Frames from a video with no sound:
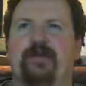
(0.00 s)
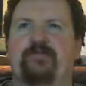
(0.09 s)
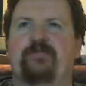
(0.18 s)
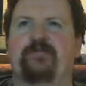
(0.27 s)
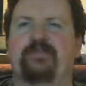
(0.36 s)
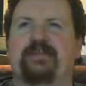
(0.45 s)

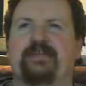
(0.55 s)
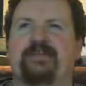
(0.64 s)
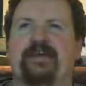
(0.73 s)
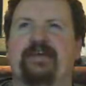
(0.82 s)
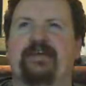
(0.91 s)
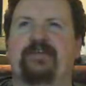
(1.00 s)
paywalls then
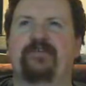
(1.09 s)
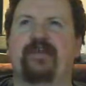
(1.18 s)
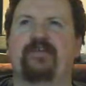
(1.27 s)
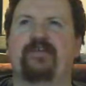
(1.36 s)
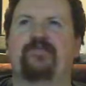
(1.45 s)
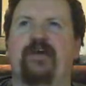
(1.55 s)
taking you
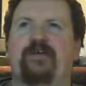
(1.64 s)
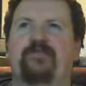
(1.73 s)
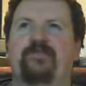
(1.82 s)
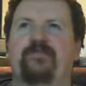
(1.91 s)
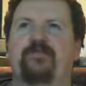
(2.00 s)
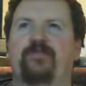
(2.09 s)
kind of
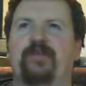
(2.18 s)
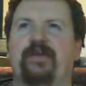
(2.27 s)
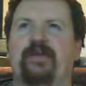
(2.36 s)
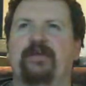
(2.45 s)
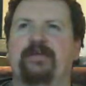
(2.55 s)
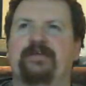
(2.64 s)
out of the
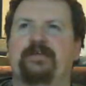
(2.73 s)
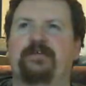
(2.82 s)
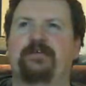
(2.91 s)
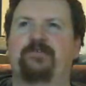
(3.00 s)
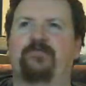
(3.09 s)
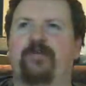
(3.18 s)
running
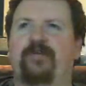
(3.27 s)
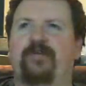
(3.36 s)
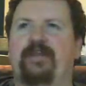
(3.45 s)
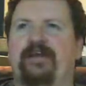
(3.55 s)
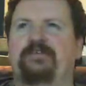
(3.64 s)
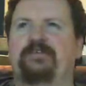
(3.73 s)
rather
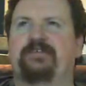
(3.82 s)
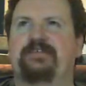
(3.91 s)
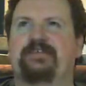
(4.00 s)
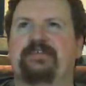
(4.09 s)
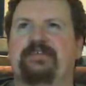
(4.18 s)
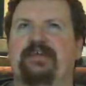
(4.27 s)
actually
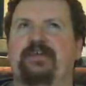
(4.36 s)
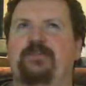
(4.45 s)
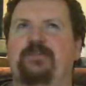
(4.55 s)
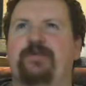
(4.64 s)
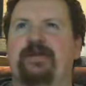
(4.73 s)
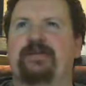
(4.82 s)

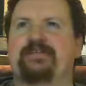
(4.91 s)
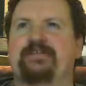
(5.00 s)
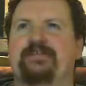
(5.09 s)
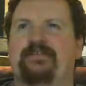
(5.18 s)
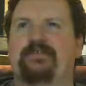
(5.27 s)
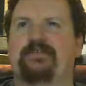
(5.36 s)
skill
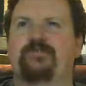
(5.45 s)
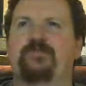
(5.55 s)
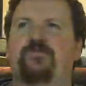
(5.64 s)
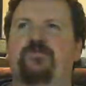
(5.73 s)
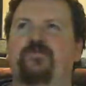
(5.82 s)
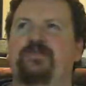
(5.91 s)
based
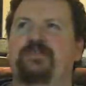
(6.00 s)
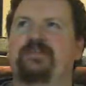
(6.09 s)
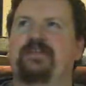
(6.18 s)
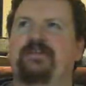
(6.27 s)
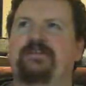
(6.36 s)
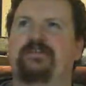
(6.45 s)
wins and
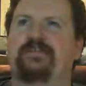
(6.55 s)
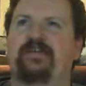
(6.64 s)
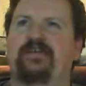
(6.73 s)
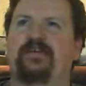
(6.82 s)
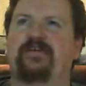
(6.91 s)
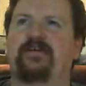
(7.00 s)
losses kind
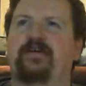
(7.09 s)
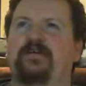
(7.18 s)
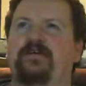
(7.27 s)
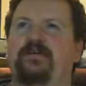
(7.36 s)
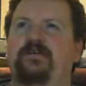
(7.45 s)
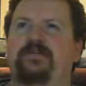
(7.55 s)
of thing,
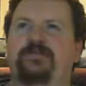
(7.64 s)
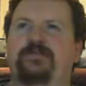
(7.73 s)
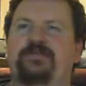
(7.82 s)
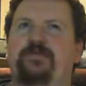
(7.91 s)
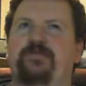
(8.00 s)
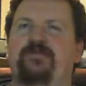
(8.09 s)

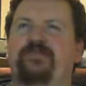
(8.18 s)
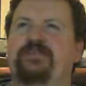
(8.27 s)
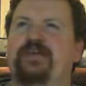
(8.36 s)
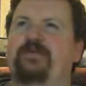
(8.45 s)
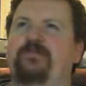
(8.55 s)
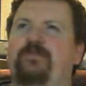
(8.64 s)
which is a bit of a
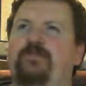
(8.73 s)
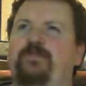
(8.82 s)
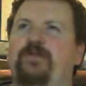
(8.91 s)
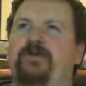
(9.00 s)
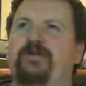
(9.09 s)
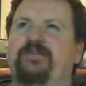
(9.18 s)
shame.
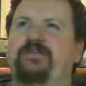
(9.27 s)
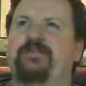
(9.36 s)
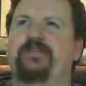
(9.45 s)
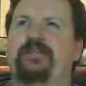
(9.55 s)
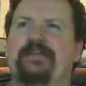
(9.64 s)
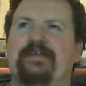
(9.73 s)
But
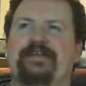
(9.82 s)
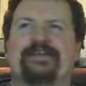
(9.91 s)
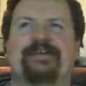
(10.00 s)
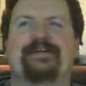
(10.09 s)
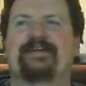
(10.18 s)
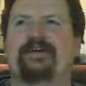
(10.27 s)

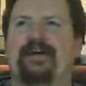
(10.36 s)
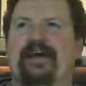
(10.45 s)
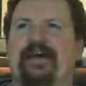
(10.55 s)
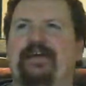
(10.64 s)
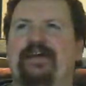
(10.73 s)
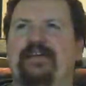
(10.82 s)
yeah,
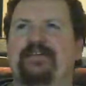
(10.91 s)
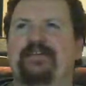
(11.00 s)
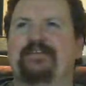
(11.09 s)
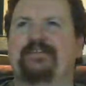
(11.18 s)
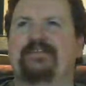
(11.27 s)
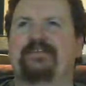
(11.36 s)
I get that
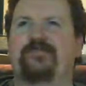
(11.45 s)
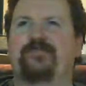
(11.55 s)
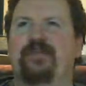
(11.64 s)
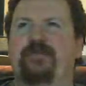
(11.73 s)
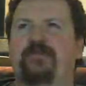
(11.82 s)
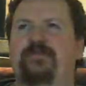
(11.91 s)
it's easier for
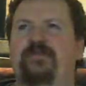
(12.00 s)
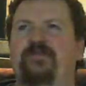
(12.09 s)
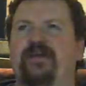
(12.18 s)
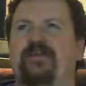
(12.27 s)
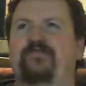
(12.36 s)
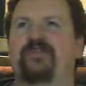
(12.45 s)
them to
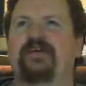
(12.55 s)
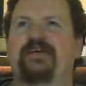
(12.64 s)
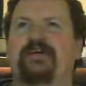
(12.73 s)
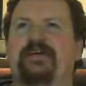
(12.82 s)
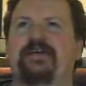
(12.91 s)
kind of like